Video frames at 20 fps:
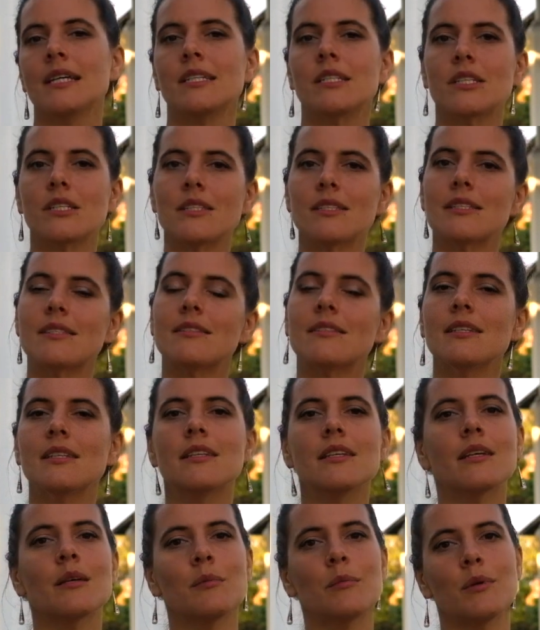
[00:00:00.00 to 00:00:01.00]
just
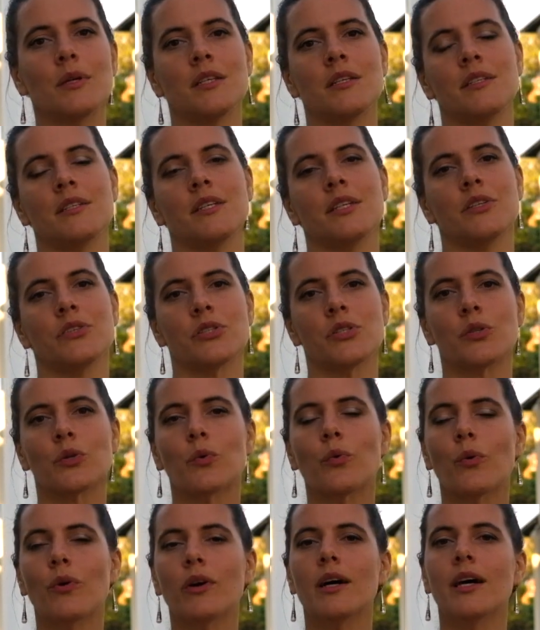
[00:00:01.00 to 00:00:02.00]
sitting in meditation,
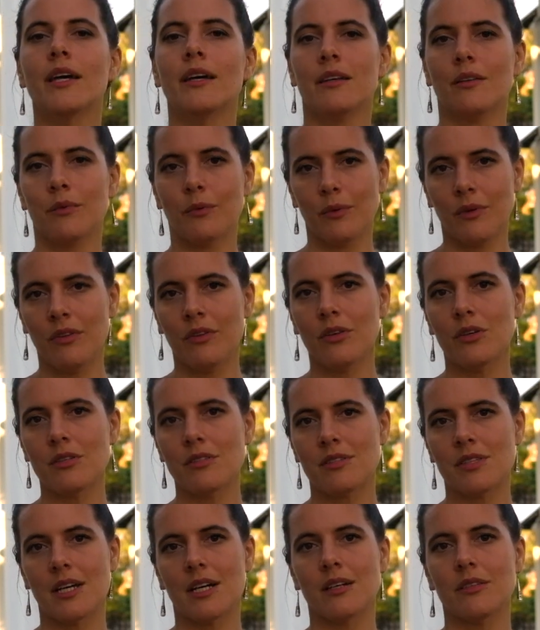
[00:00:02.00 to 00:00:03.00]
quiet with
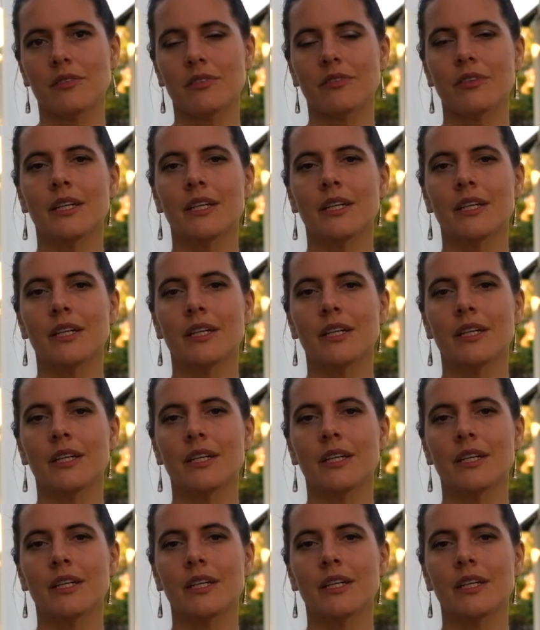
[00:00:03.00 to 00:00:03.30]
yourself,